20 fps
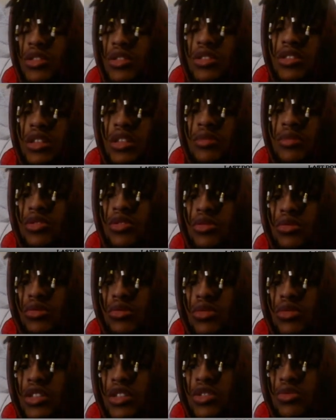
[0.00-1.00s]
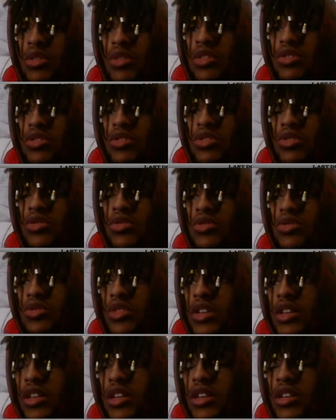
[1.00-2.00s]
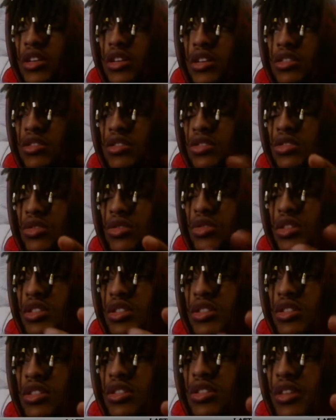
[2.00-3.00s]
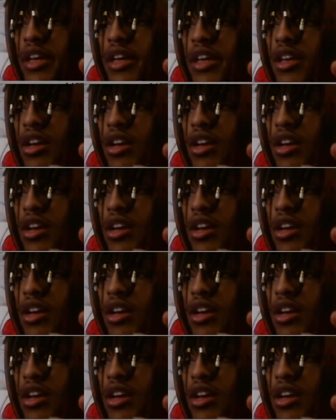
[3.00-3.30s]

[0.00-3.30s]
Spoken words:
accept you as well. So so it's just like,